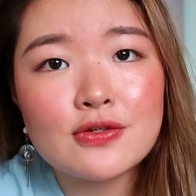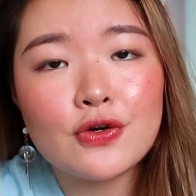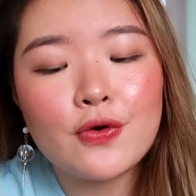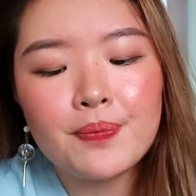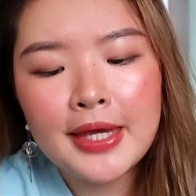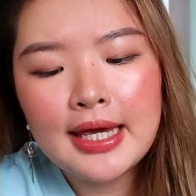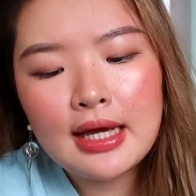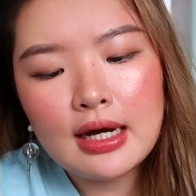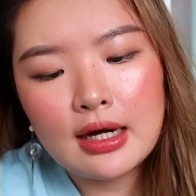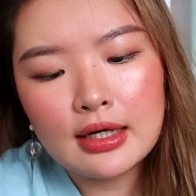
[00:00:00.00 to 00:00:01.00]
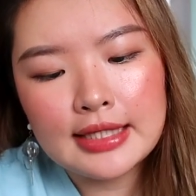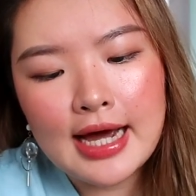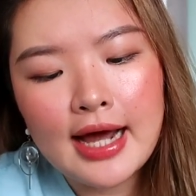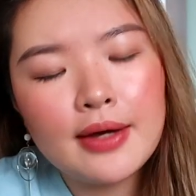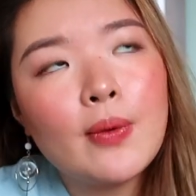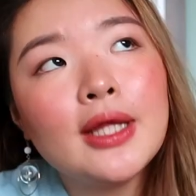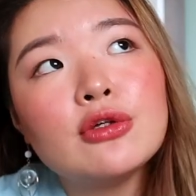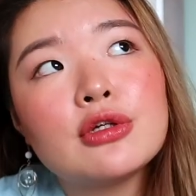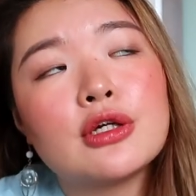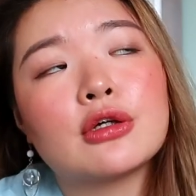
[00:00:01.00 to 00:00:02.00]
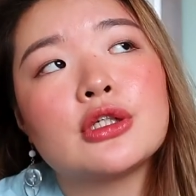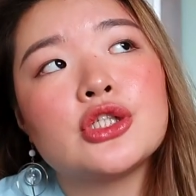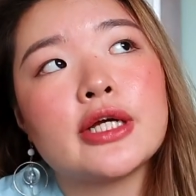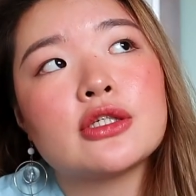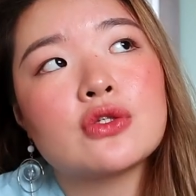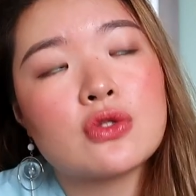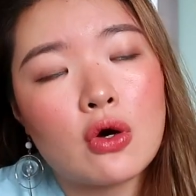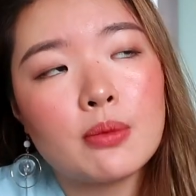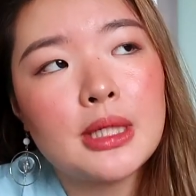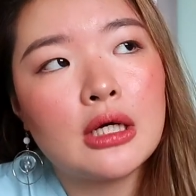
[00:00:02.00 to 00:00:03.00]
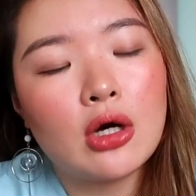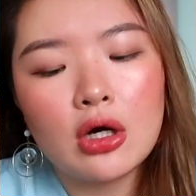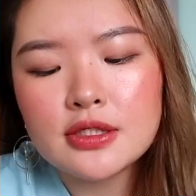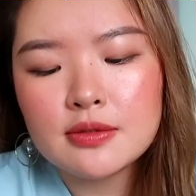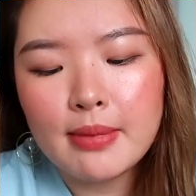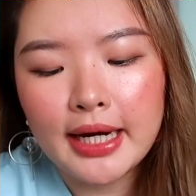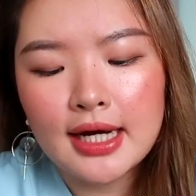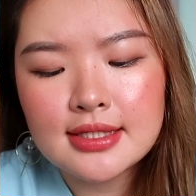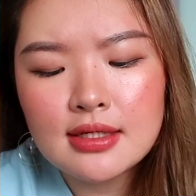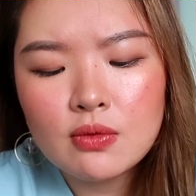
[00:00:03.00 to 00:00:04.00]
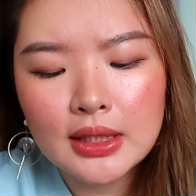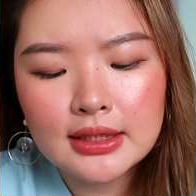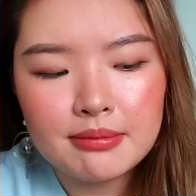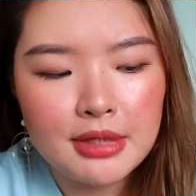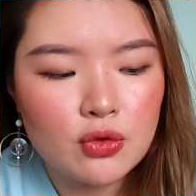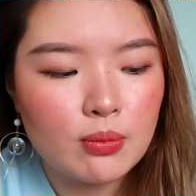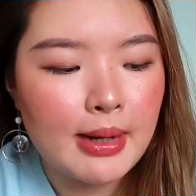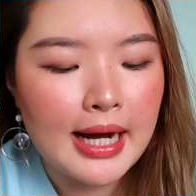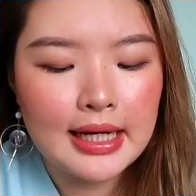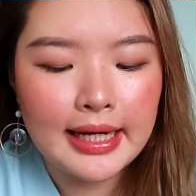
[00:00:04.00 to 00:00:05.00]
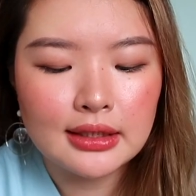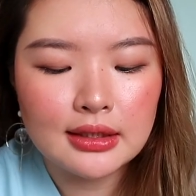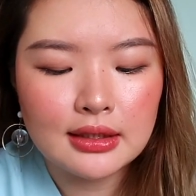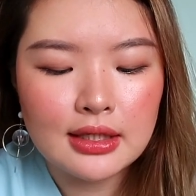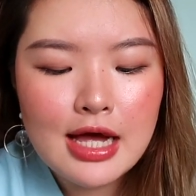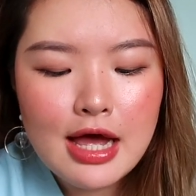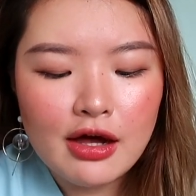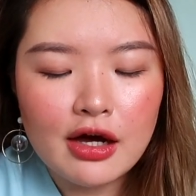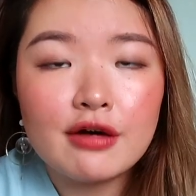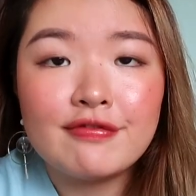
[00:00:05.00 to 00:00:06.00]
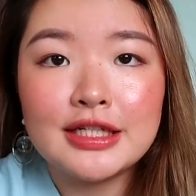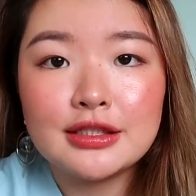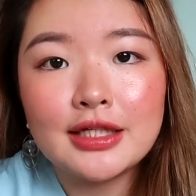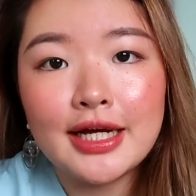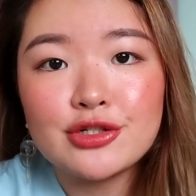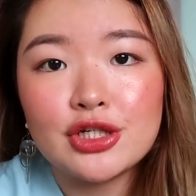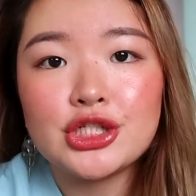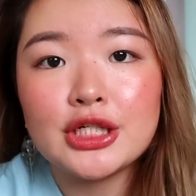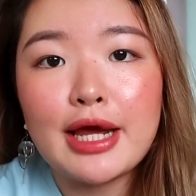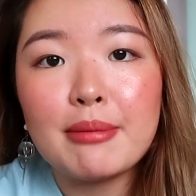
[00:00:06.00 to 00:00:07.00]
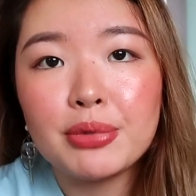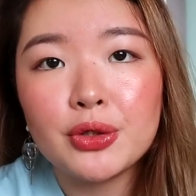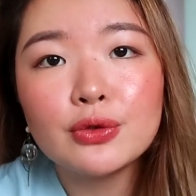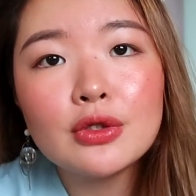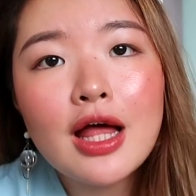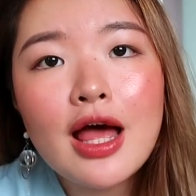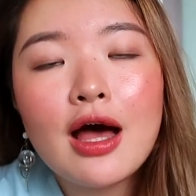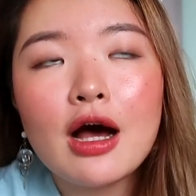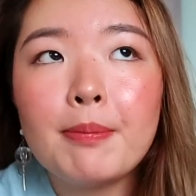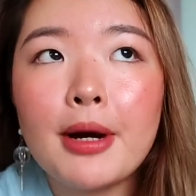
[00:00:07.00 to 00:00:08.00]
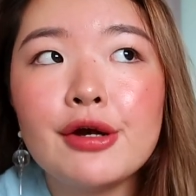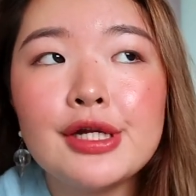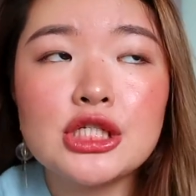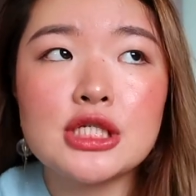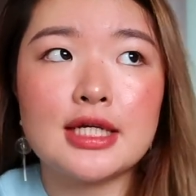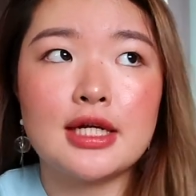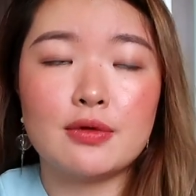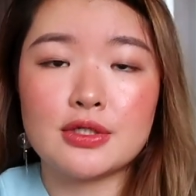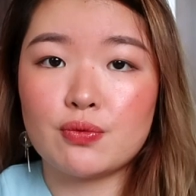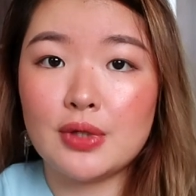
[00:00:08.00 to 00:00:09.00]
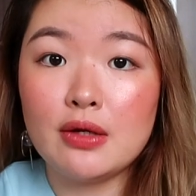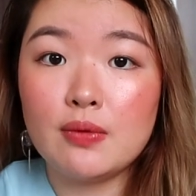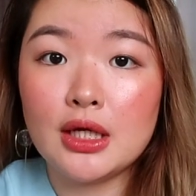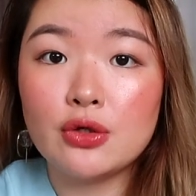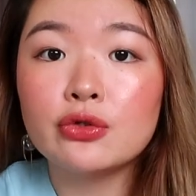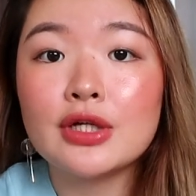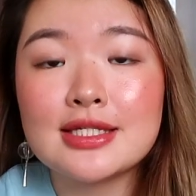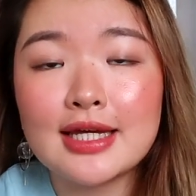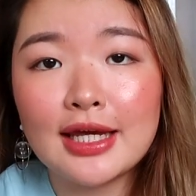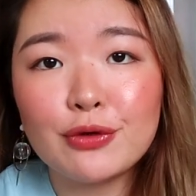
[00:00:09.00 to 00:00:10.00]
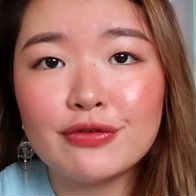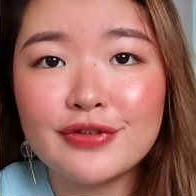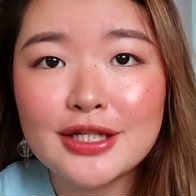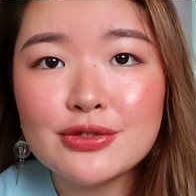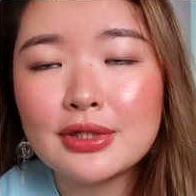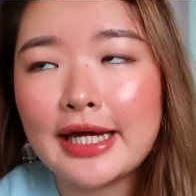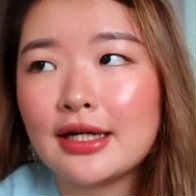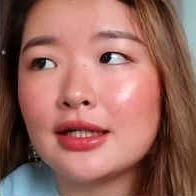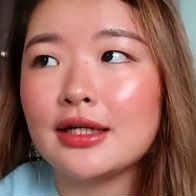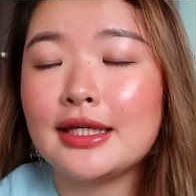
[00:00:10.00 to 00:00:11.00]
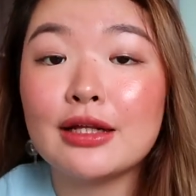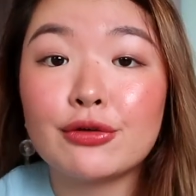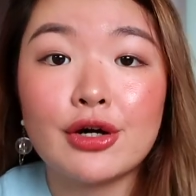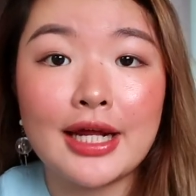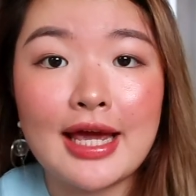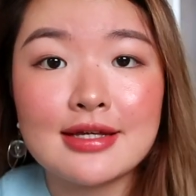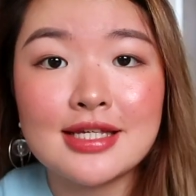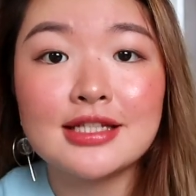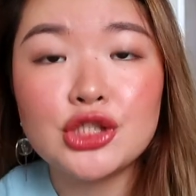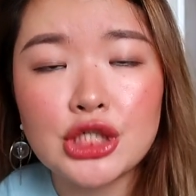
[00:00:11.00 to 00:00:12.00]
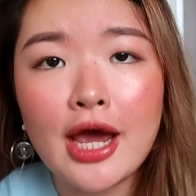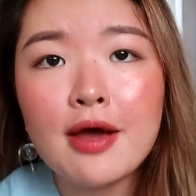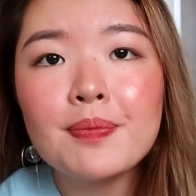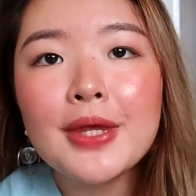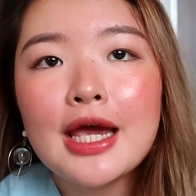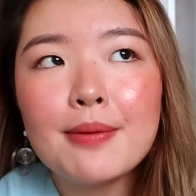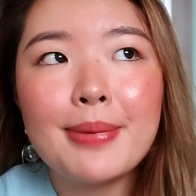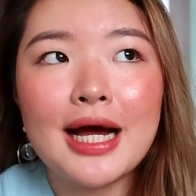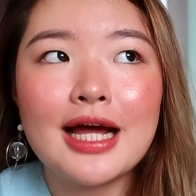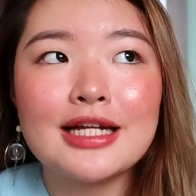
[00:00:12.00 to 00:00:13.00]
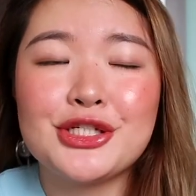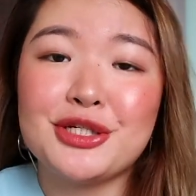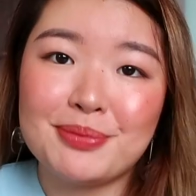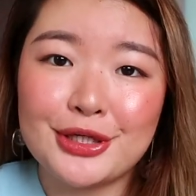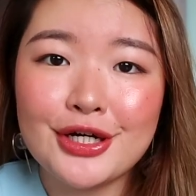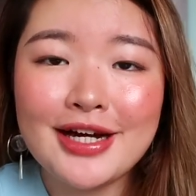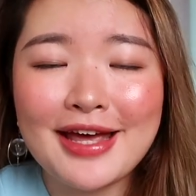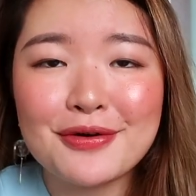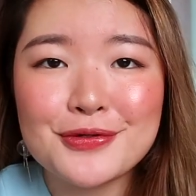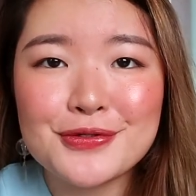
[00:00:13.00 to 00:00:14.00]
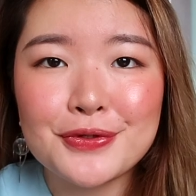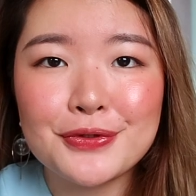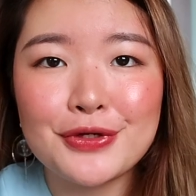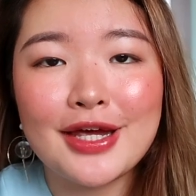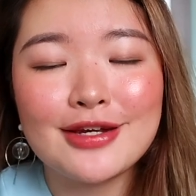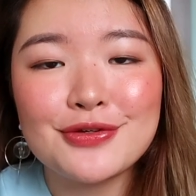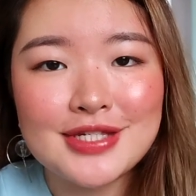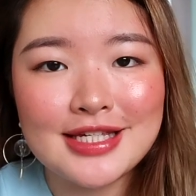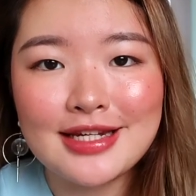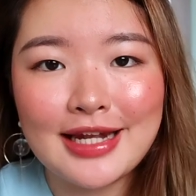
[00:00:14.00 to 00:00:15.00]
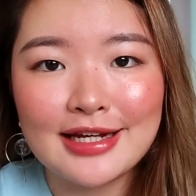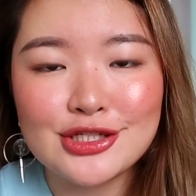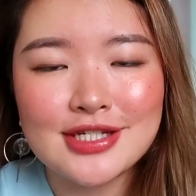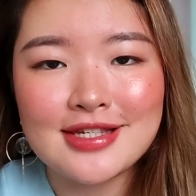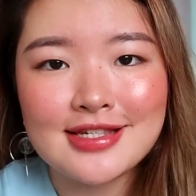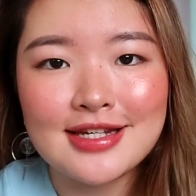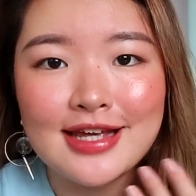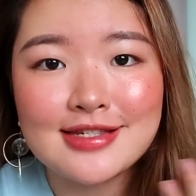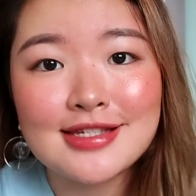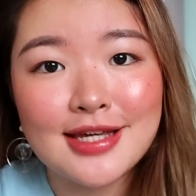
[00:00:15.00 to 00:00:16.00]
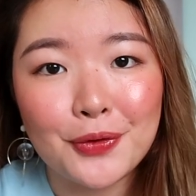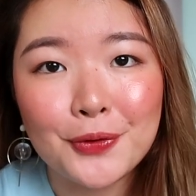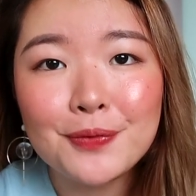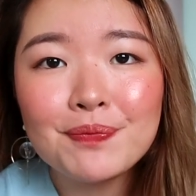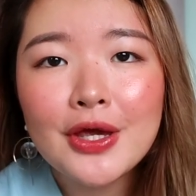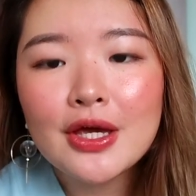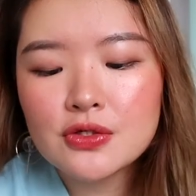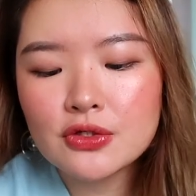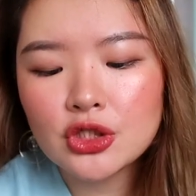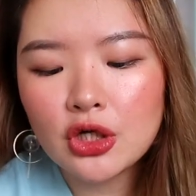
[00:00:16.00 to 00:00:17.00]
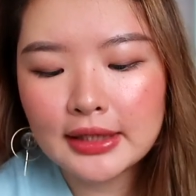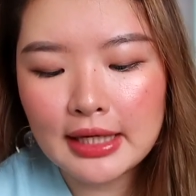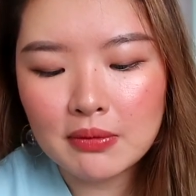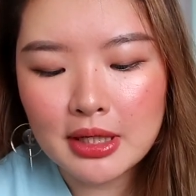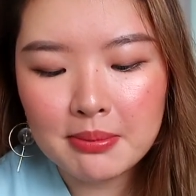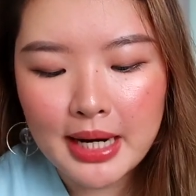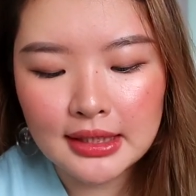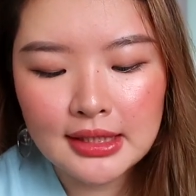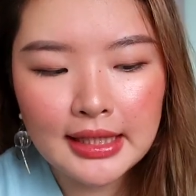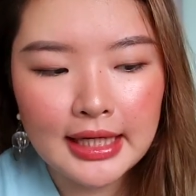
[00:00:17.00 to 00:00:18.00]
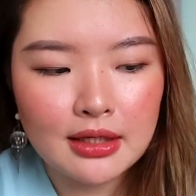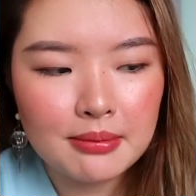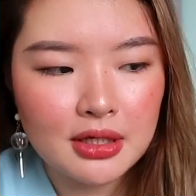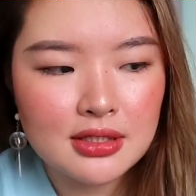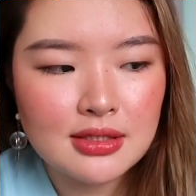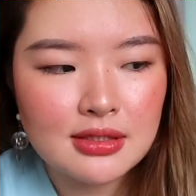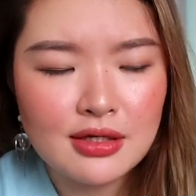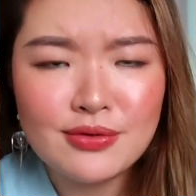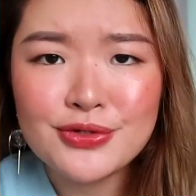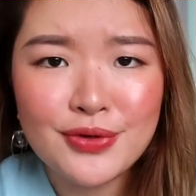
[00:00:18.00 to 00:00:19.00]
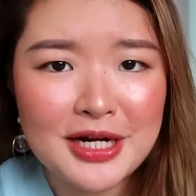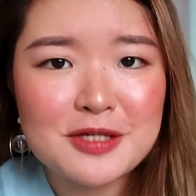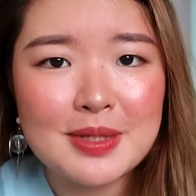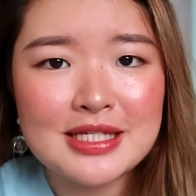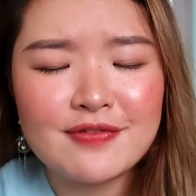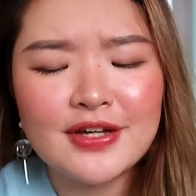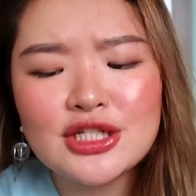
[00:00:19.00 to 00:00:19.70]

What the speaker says: So yeah, I went to the Dr. Judd store because my cousin wanted me to buy like the Vital Hydration Ampoule. Apparently she said that was really really good. It's like equivalent to like a hyaluronic acid jet, but cheaper, and also you can use it like just as an essence at home. So she got that one, but I didn't get it because it was quite expensive.